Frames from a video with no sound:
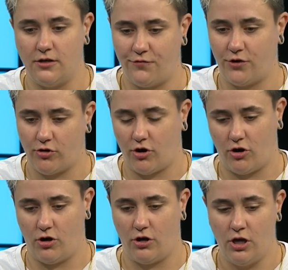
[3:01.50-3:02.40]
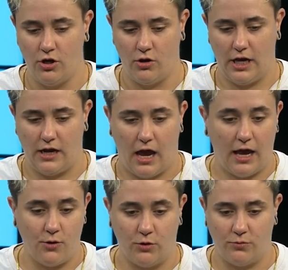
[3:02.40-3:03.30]
Elvira Kurt, and
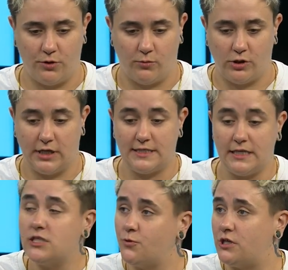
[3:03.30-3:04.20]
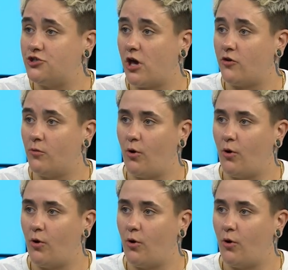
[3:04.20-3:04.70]
I would would exist with each other,